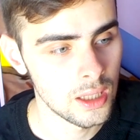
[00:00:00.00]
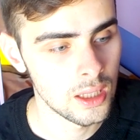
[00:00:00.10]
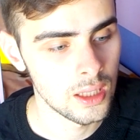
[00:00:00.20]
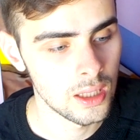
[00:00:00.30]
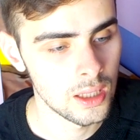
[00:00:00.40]

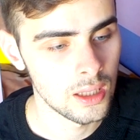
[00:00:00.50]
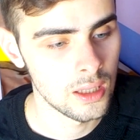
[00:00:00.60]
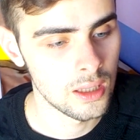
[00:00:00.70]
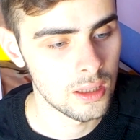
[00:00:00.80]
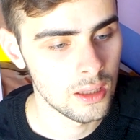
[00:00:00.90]

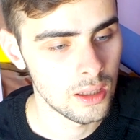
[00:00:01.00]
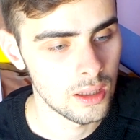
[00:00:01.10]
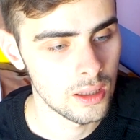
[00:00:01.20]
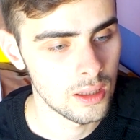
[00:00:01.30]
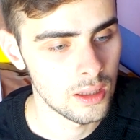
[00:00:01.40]

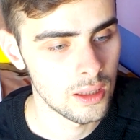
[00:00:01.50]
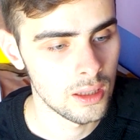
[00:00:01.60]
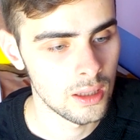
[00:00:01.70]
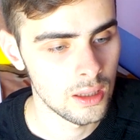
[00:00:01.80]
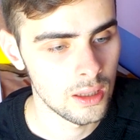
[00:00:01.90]

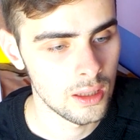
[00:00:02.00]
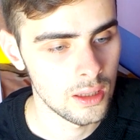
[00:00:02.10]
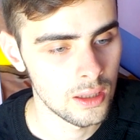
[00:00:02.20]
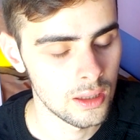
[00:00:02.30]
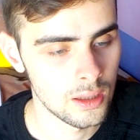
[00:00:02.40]

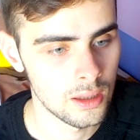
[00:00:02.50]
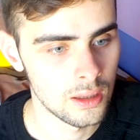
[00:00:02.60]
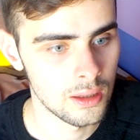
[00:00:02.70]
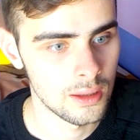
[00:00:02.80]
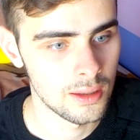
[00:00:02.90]

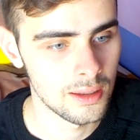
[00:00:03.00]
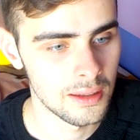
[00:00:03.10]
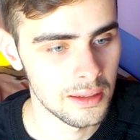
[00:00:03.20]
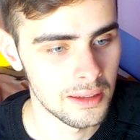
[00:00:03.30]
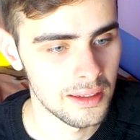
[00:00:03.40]

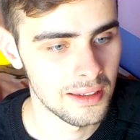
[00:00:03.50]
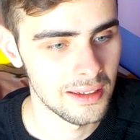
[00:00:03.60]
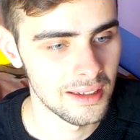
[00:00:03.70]
No one is speaking in this clip.